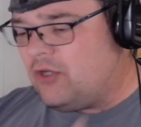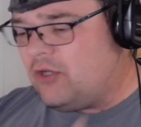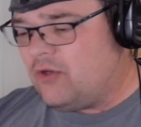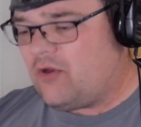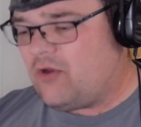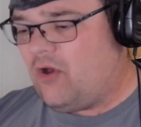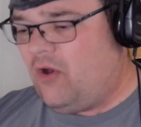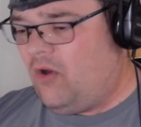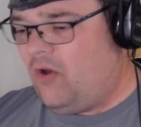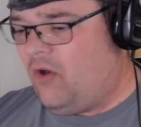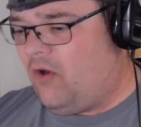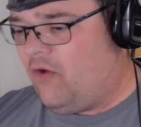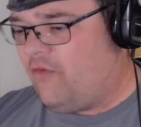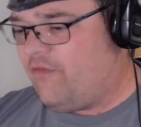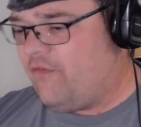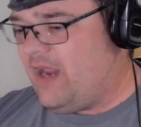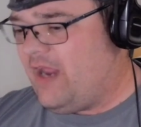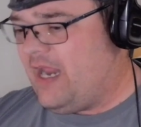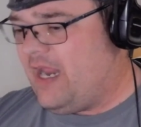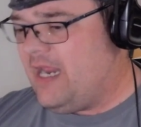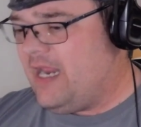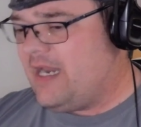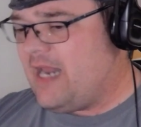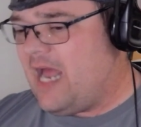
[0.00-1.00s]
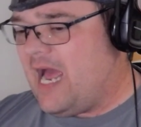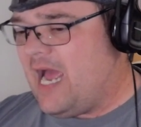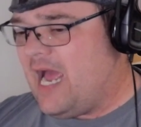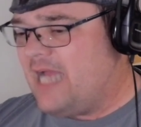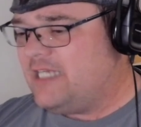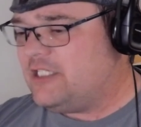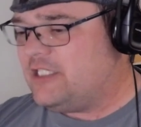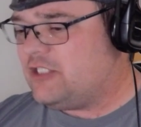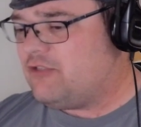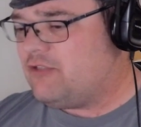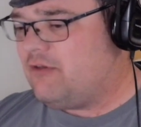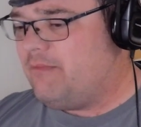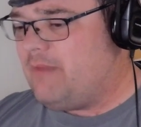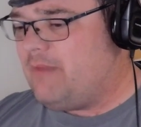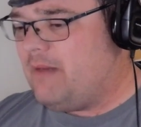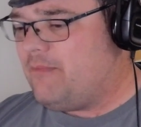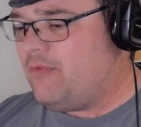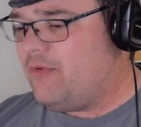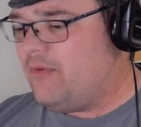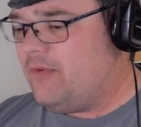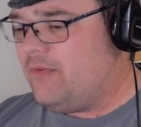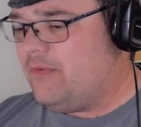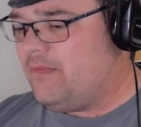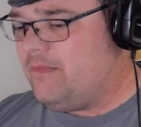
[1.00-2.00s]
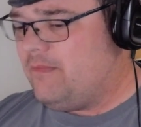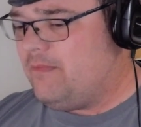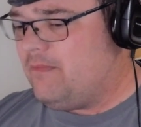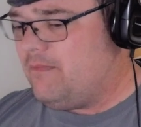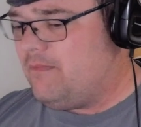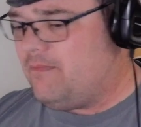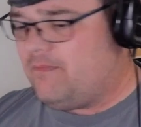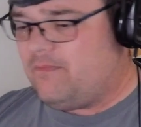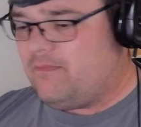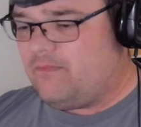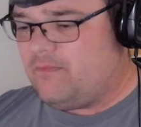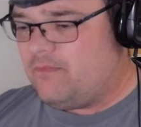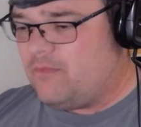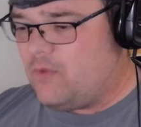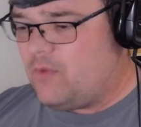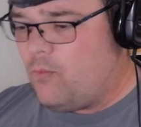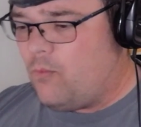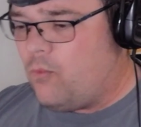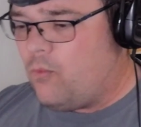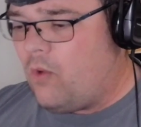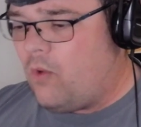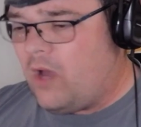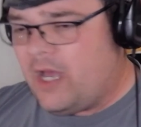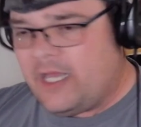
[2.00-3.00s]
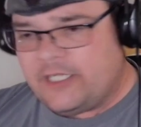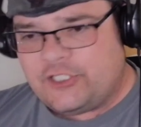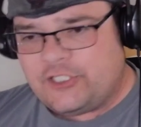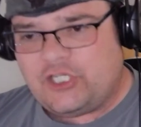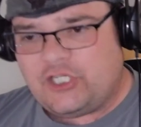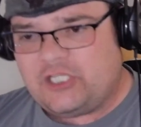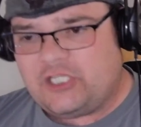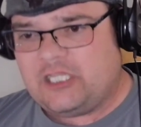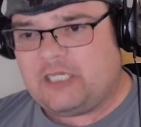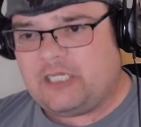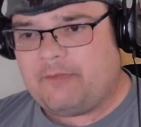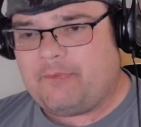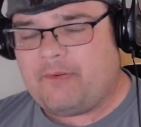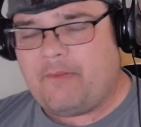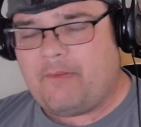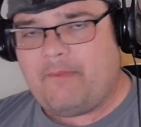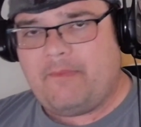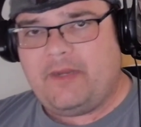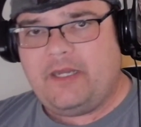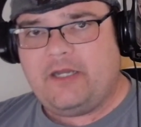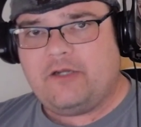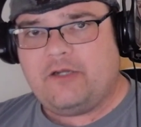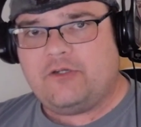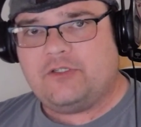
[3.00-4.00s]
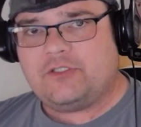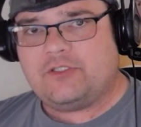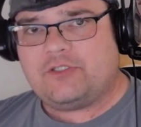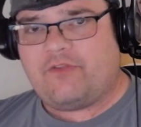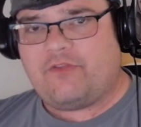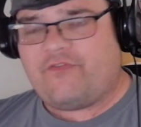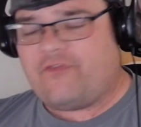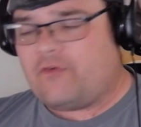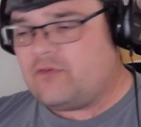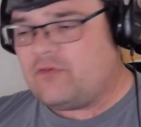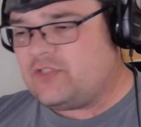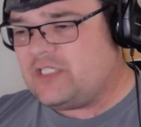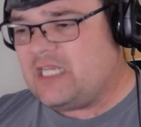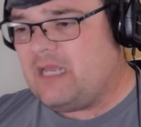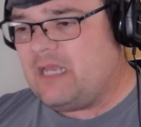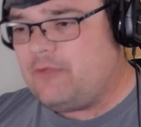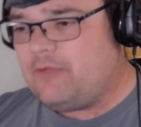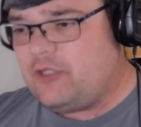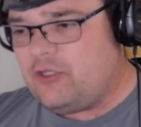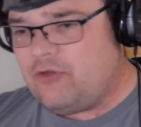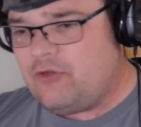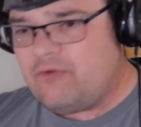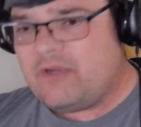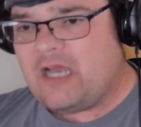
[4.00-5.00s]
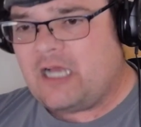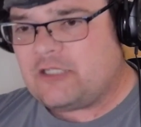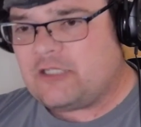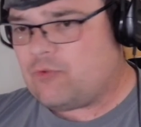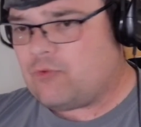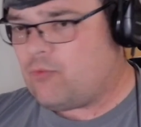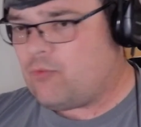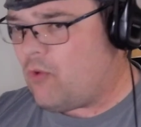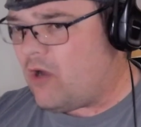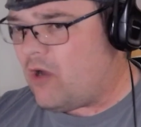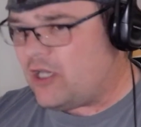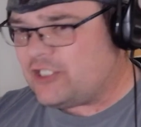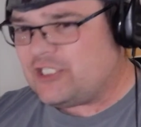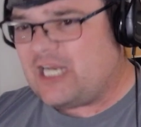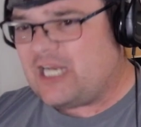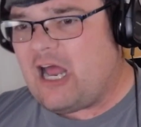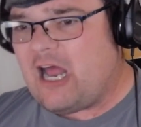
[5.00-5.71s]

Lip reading: off. And I just remember watching the premieres the first time you guys would watch it.